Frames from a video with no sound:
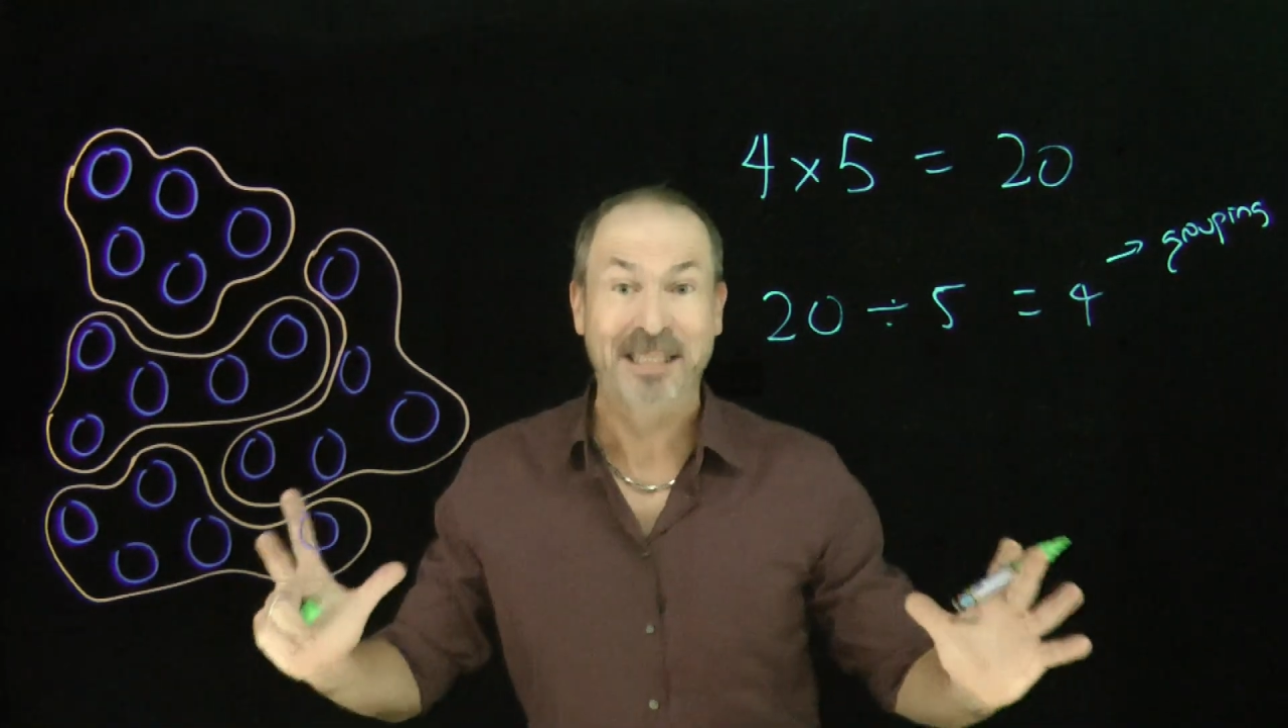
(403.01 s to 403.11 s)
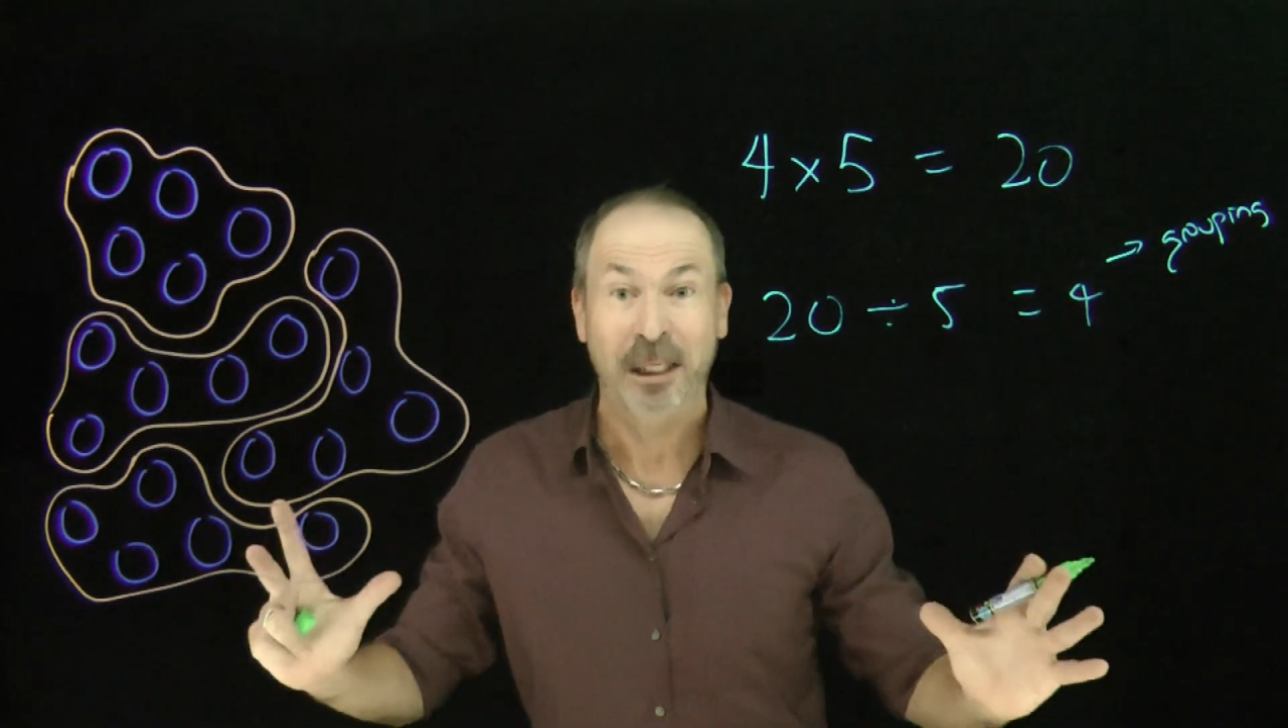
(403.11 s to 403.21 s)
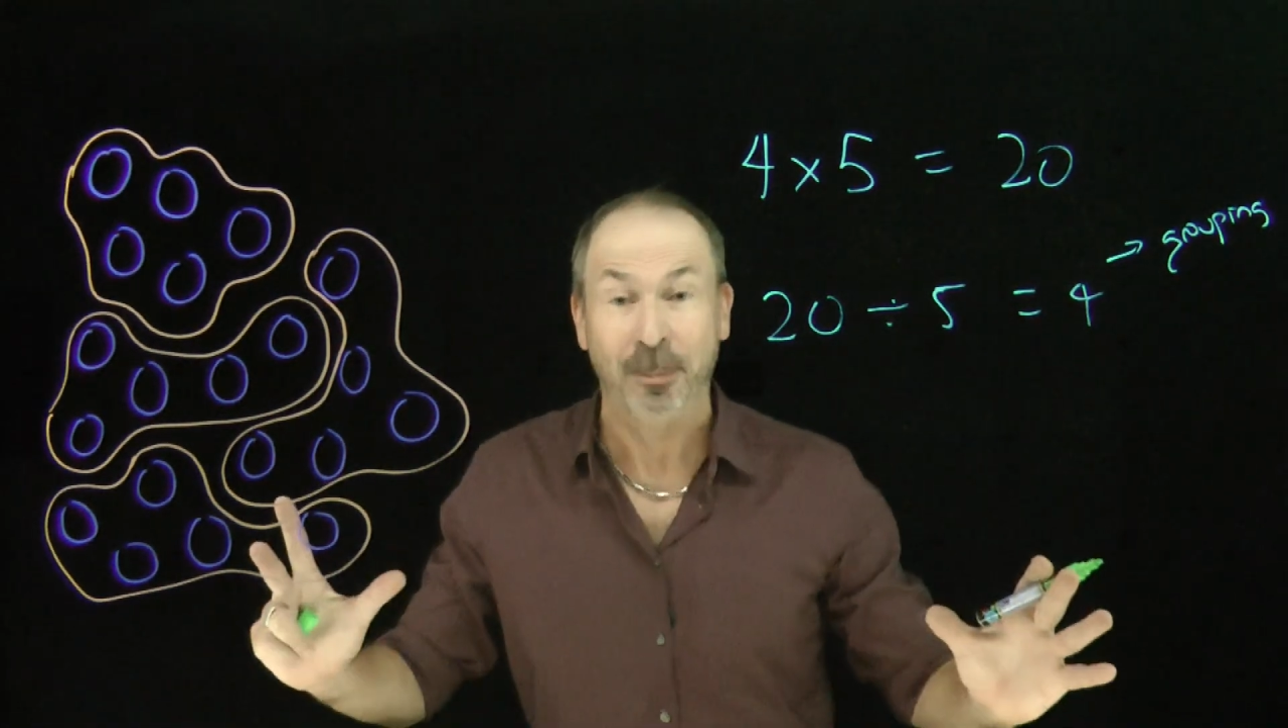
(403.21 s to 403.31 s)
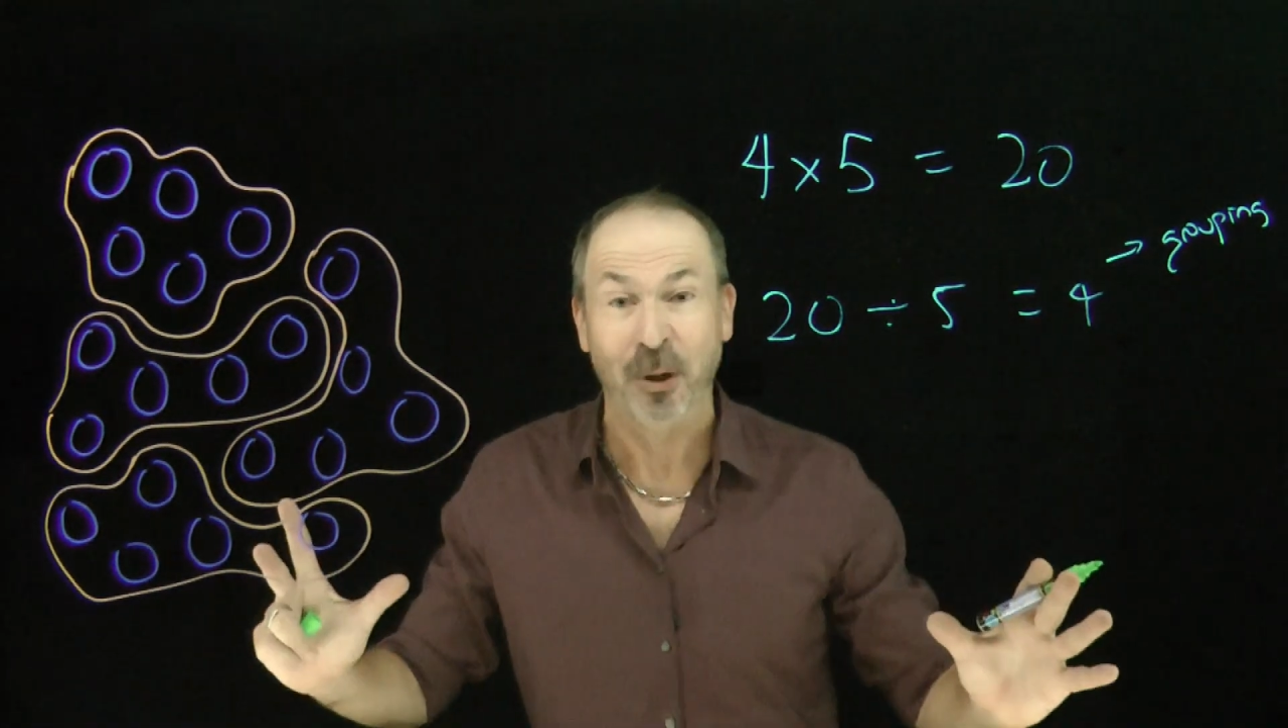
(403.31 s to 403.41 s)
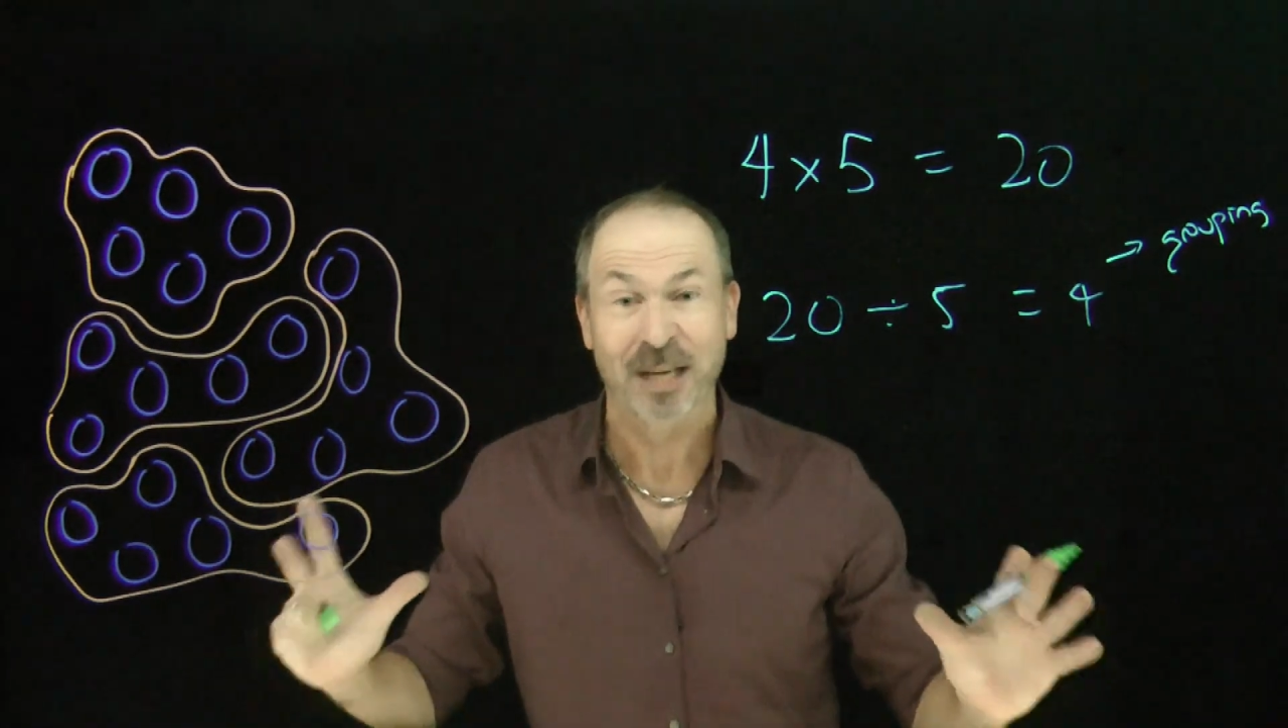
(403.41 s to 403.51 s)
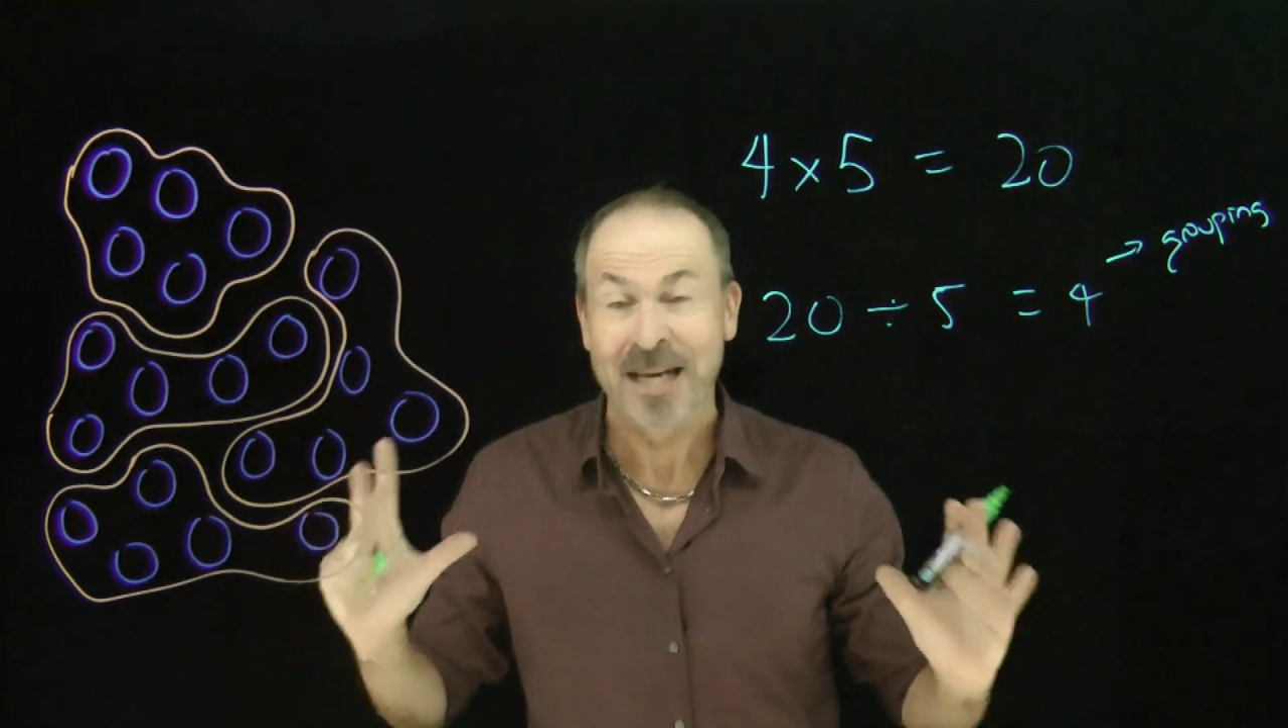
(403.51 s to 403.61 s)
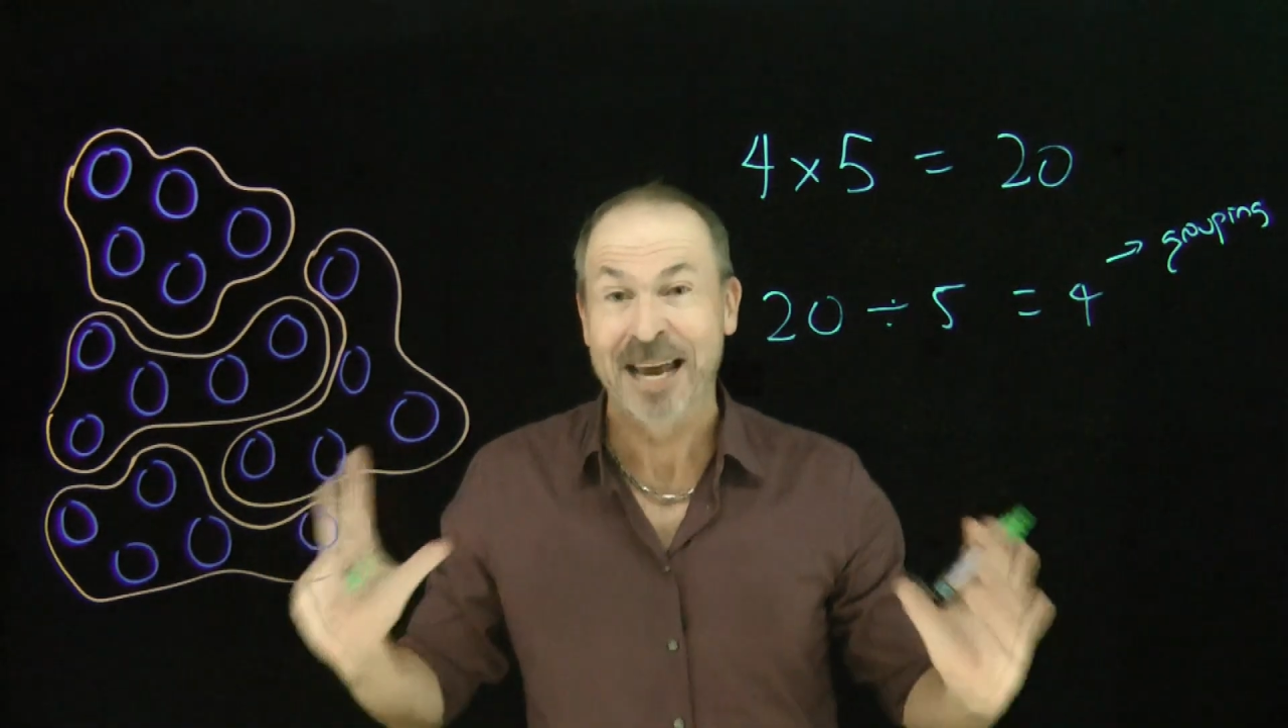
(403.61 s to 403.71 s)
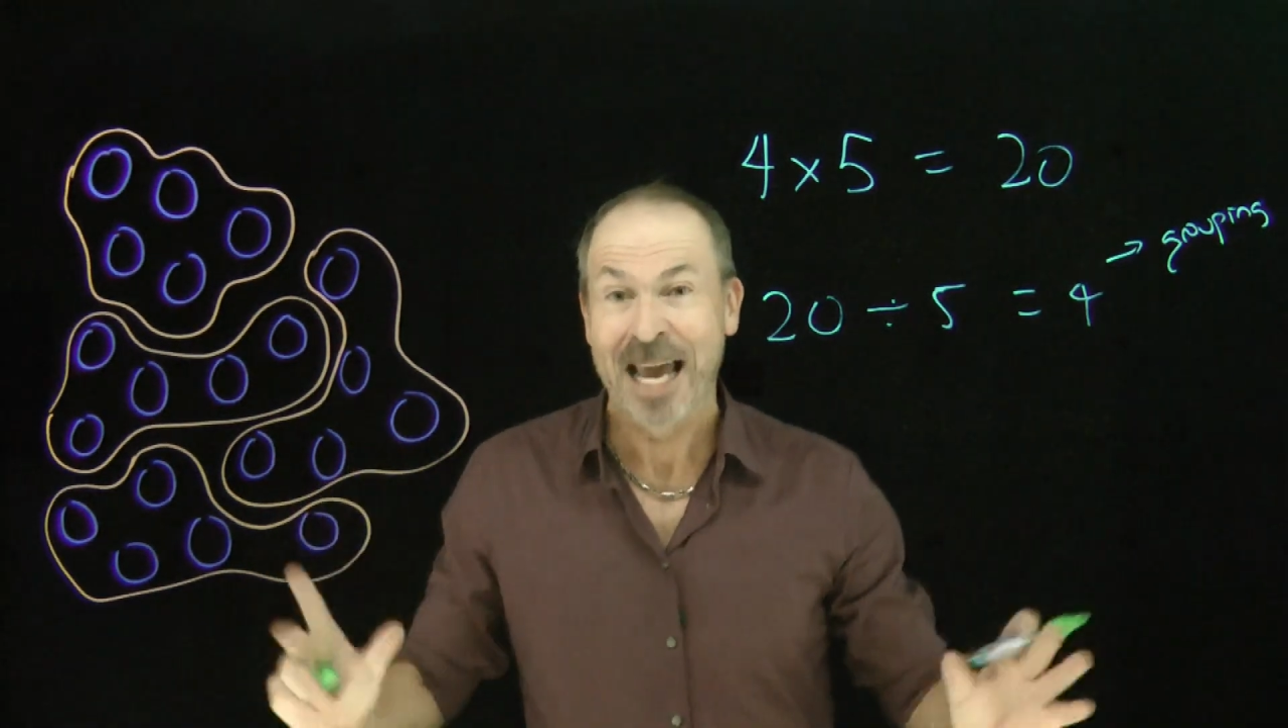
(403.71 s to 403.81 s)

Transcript: Dilbert, and